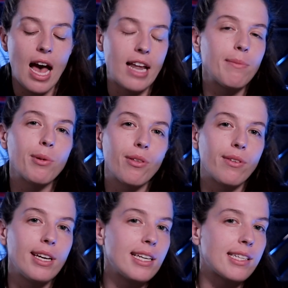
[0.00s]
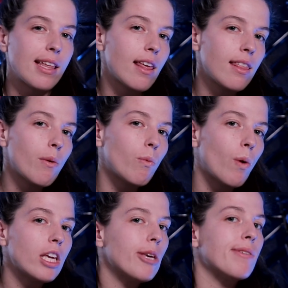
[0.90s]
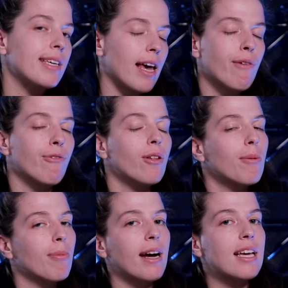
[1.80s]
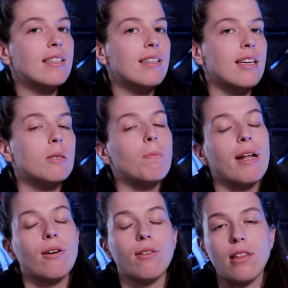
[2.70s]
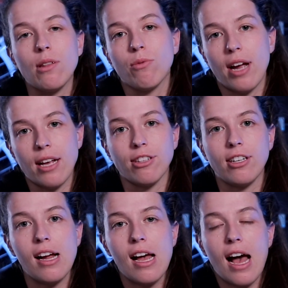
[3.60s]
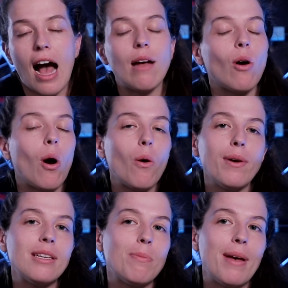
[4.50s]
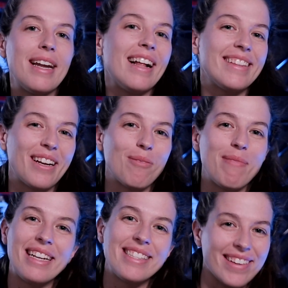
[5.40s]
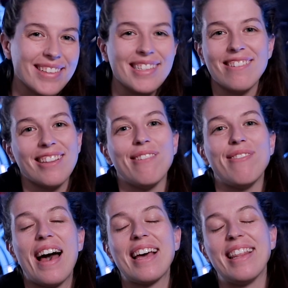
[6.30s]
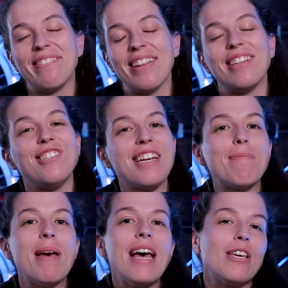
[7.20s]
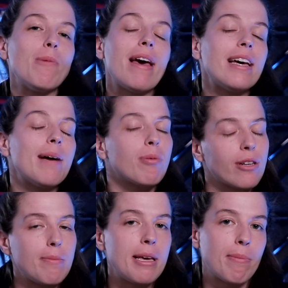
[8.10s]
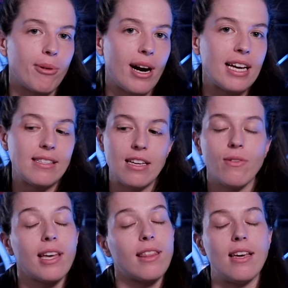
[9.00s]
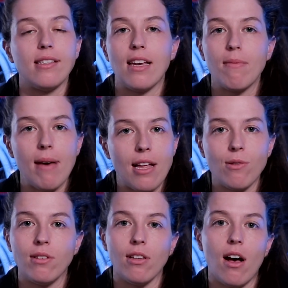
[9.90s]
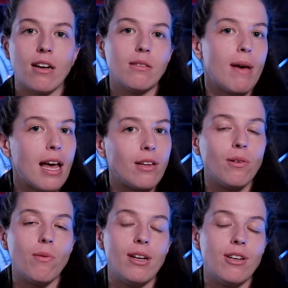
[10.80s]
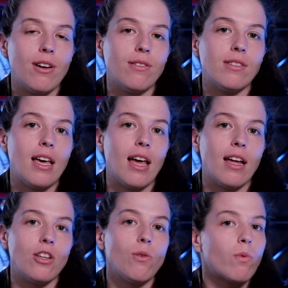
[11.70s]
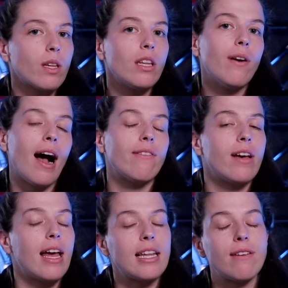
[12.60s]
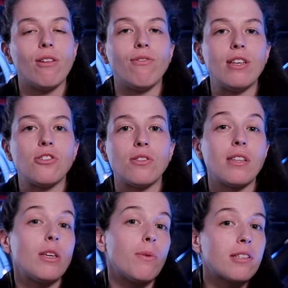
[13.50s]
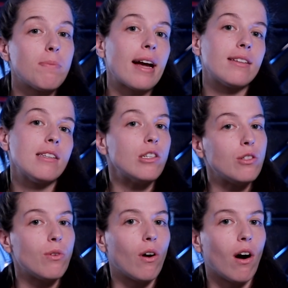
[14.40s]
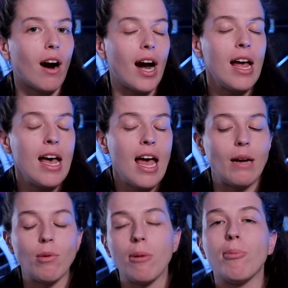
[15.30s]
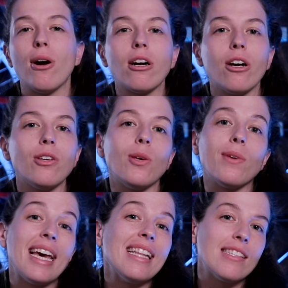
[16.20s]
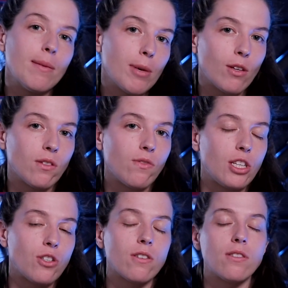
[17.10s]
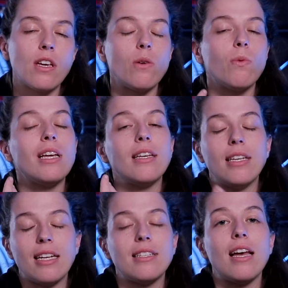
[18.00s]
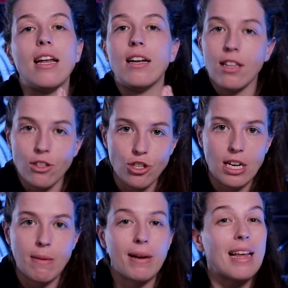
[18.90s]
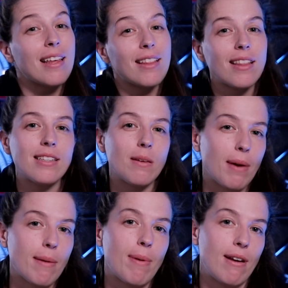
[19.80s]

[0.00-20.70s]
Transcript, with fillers: And number three is I think that what you get for the price is better than the Wrangler. I've always been a little bit salty with the fact that with Jeep, you pay a premium price and you get things like manual locks, manual windows, and you really don't have any of the features that you expect in a new car. And with the Bronco, you get some of those features that you wouldn't get in the Jeep. And I think that that's a big